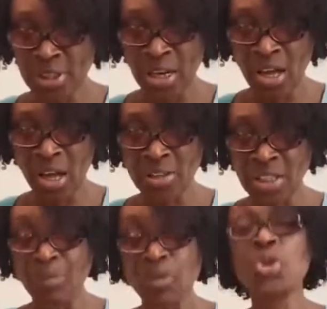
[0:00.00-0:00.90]
the last
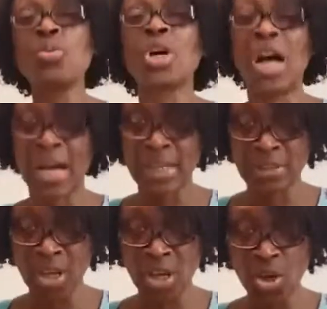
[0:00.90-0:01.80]
time you were kind
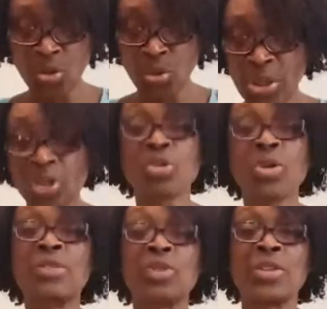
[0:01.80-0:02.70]
to the
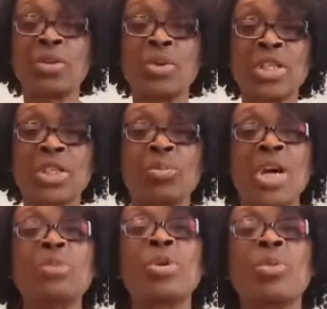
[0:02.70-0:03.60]
ungrateful and the wicked?
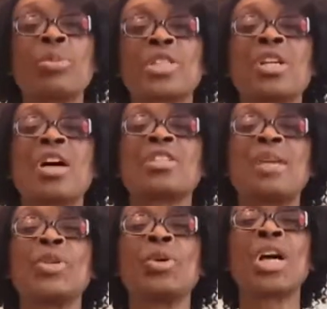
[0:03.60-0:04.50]
When was the last
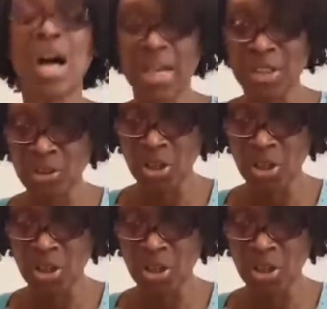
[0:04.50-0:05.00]
time you were kind